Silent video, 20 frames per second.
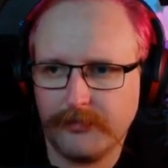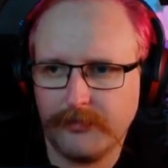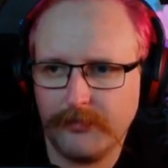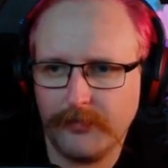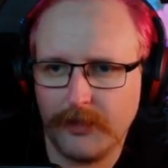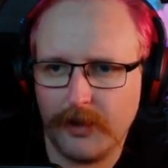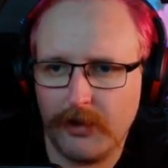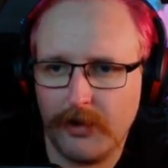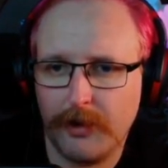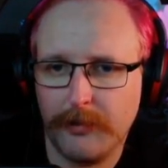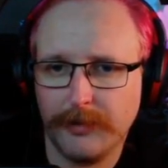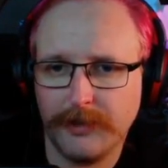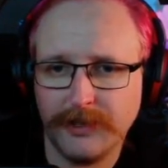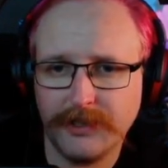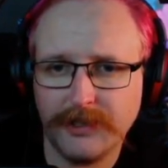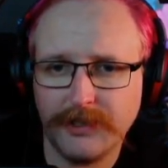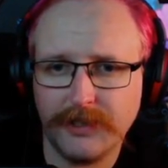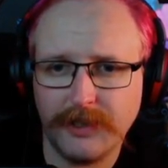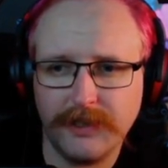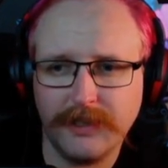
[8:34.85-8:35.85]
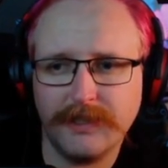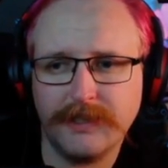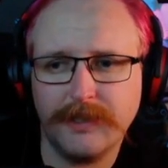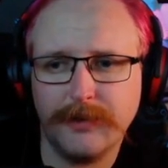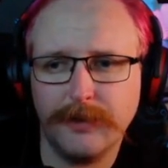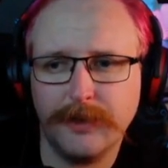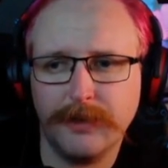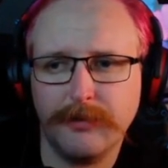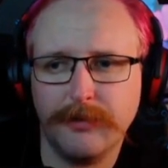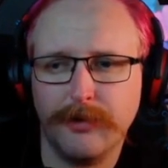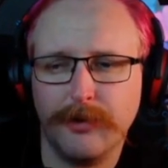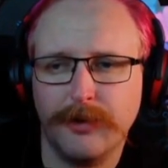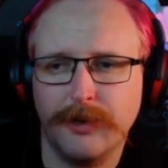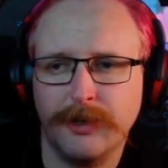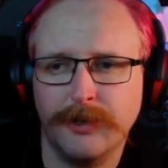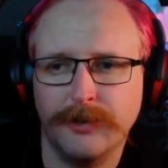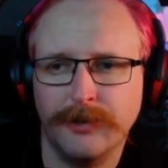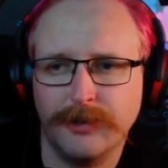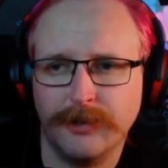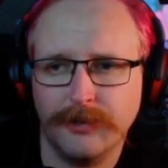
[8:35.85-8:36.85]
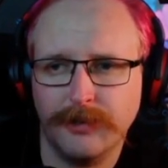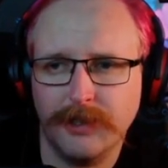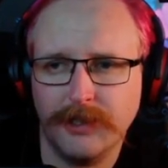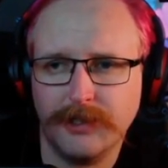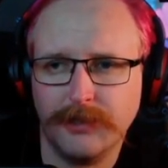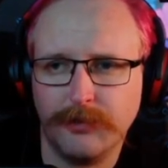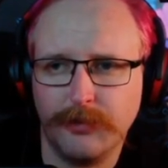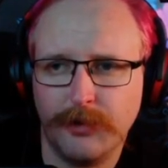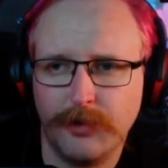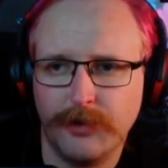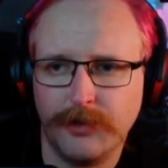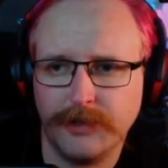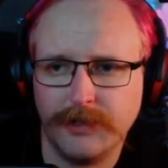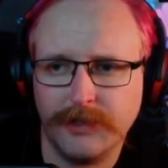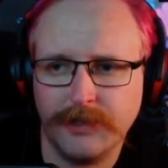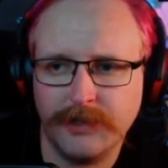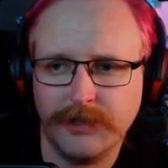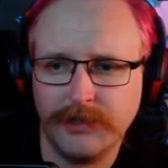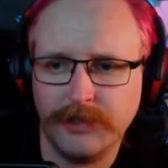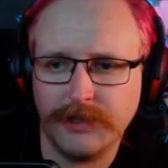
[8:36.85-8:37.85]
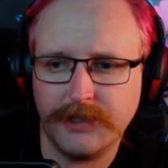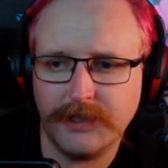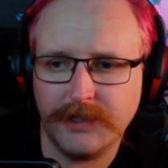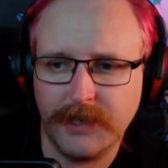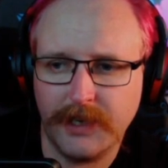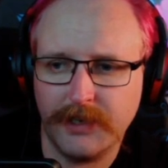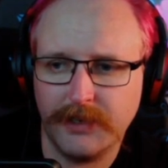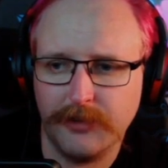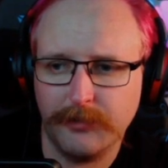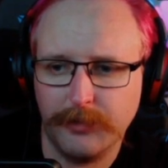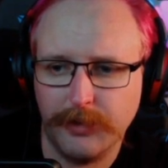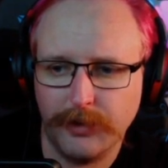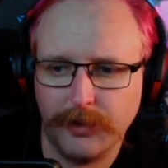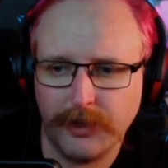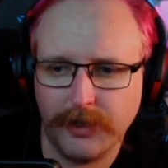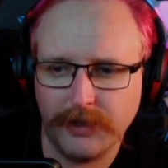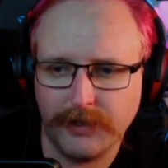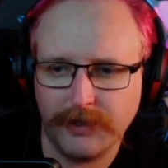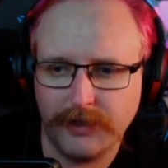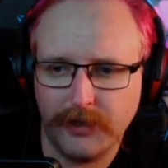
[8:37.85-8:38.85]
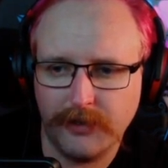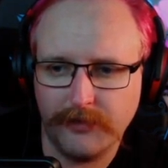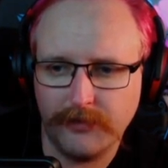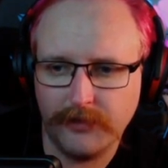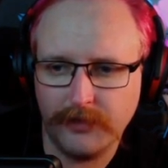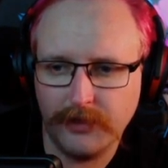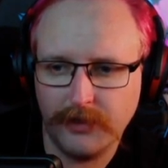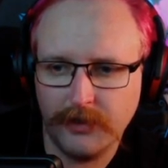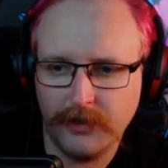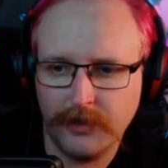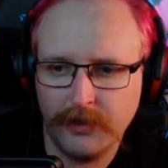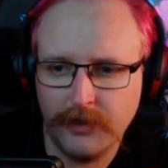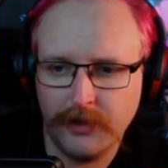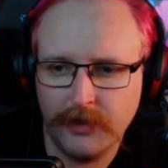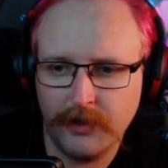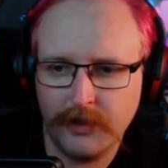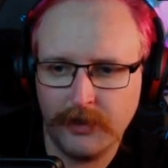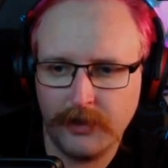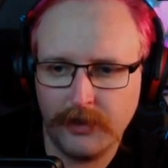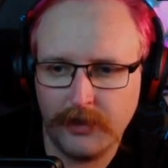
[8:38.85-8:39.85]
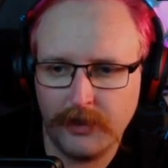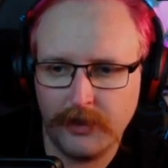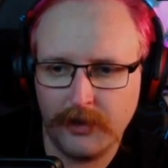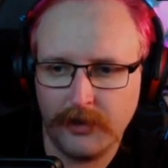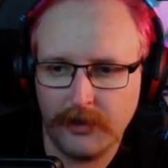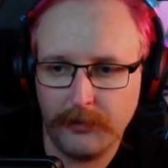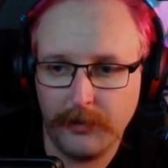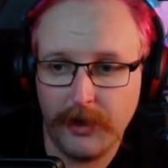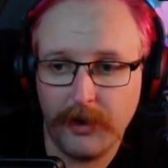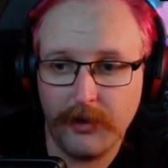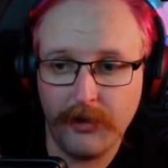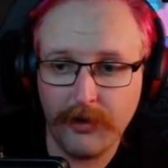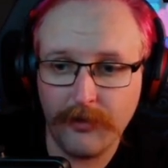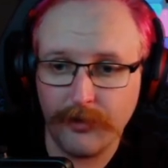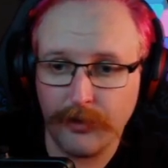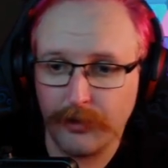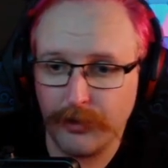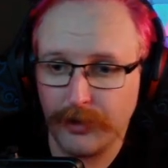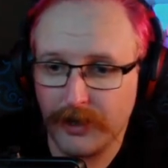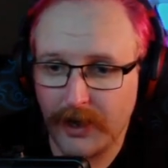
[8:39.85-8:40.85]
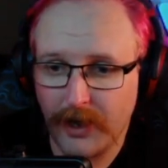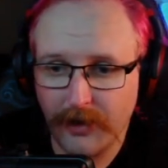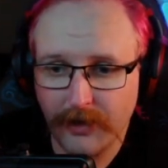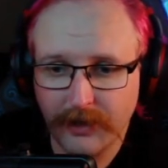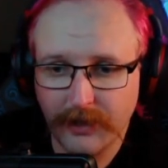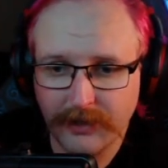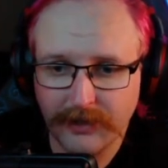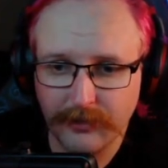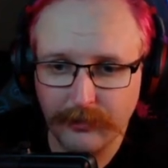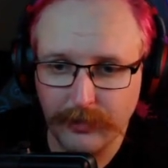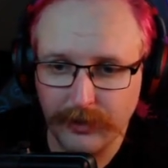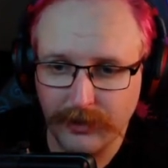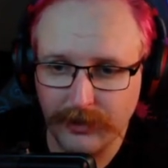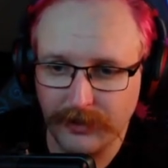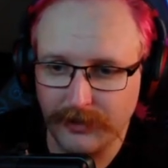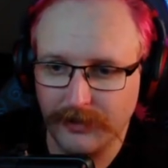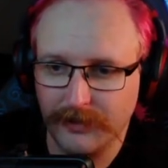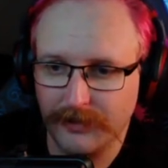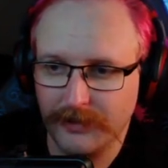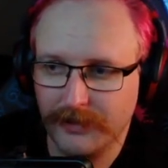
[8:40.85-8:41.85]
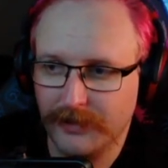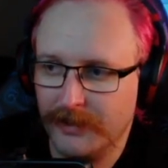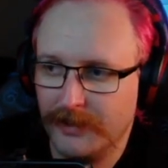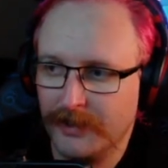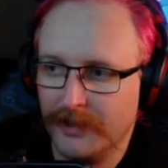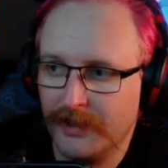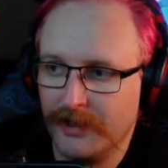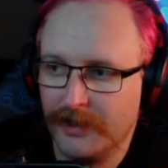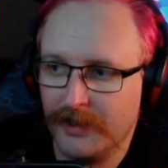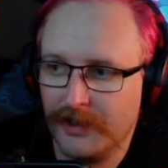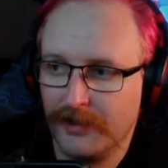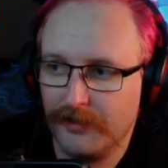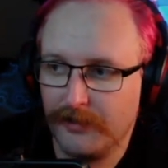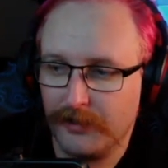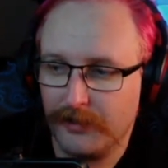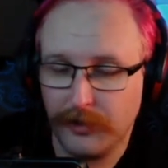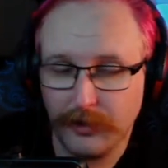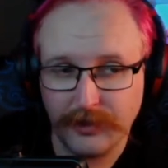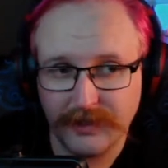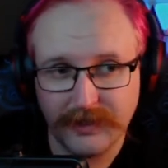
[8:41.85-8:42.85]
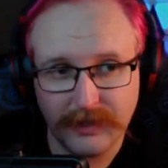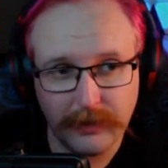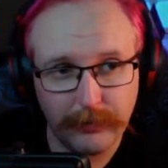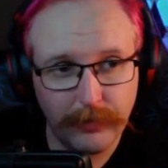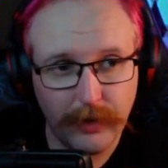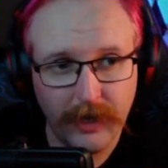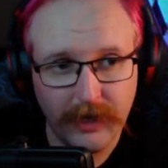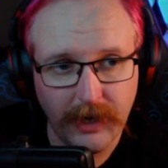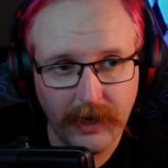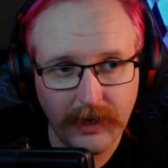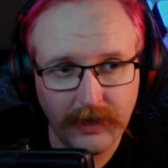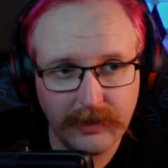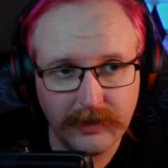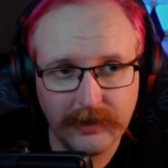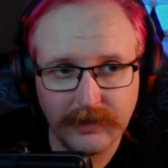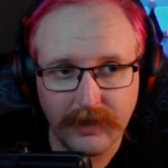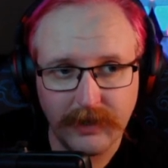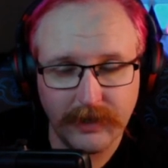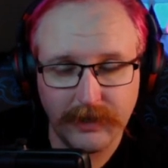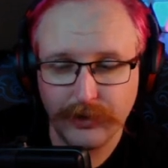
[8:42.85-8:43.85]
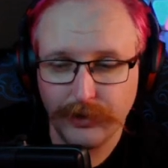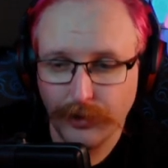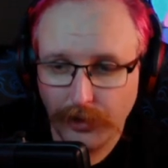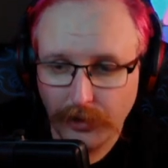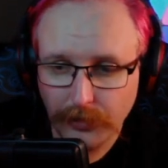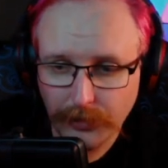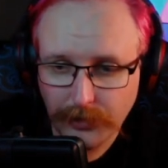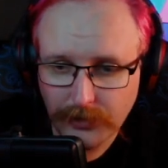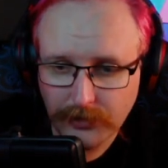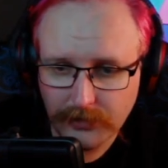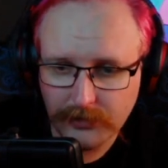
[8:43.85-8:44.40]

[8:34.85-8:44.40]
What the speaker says: Alright, but this is everything we're already used to. That's the walls. This is just standard building stuff. However, we now get to build the zipline anchors like normal.